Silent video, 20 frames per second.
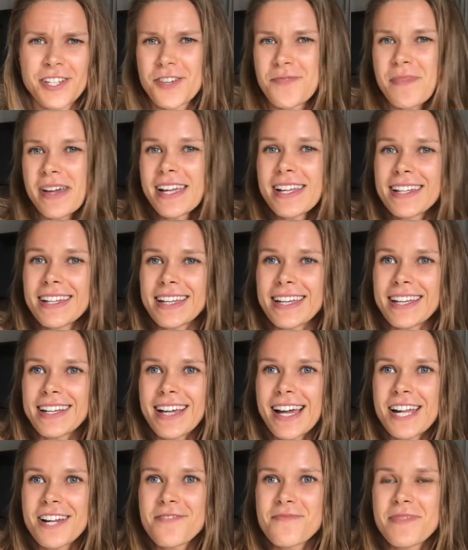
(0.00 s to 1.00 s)
humanely. It
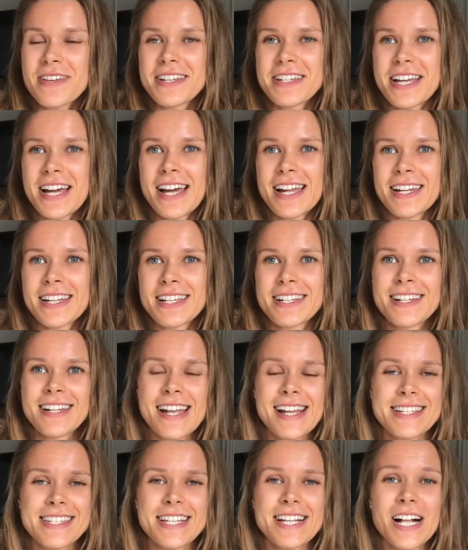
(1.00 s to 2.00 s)
cannot be done in an
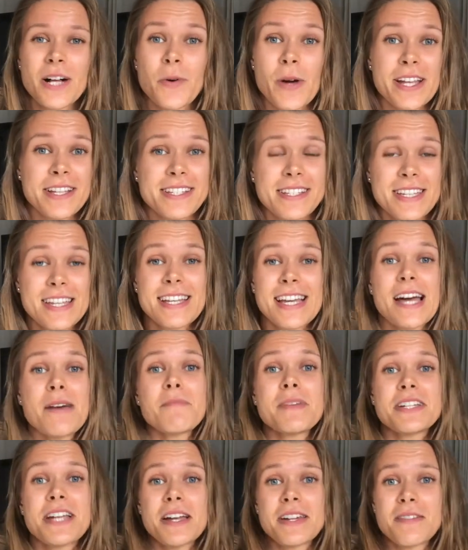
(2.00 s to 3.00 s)
ethical way. It can
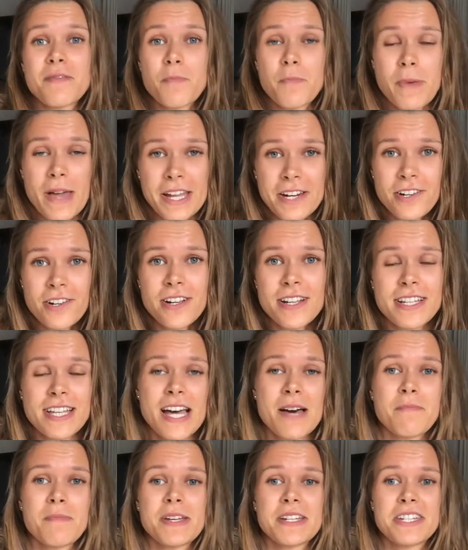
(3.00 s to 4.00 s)
be done better. It
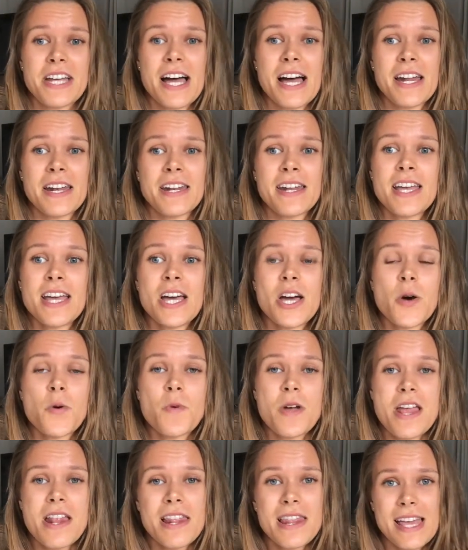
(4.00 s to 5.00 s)
can be done
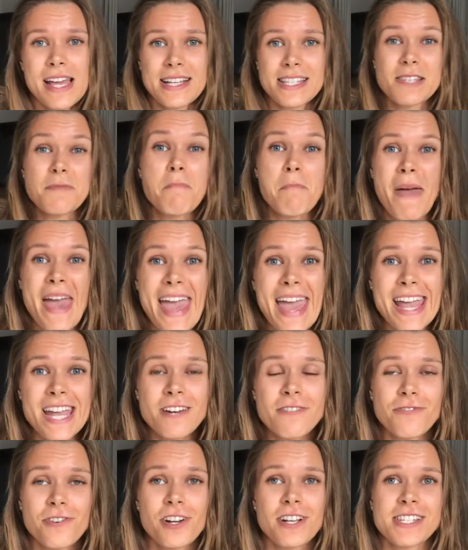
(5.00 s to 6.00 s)
with less
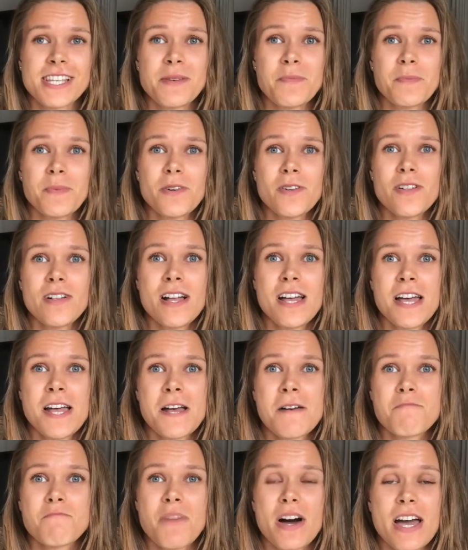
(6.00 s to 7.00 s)
pain, for example.
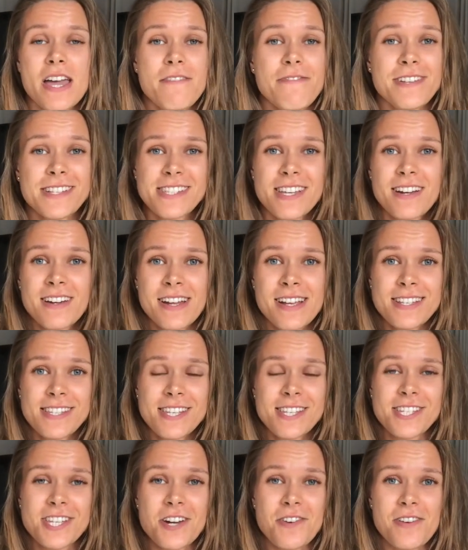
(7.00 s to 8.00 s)
But if it's
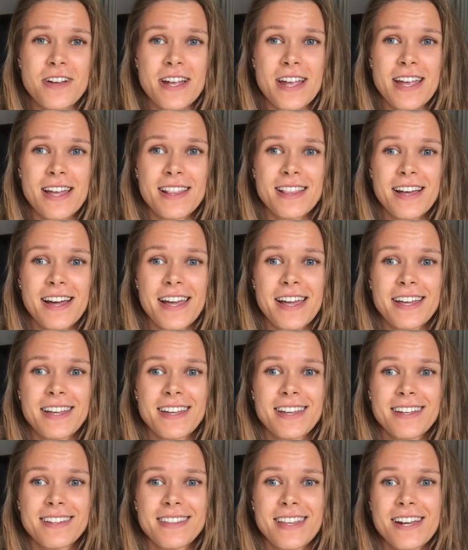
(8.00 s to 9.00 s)
unnecessary,
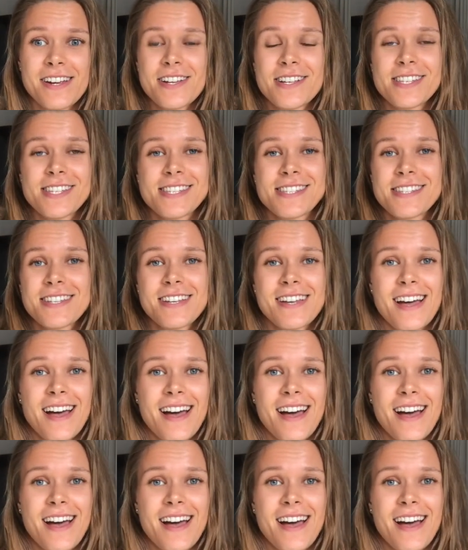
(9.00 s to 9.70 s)
like, there is,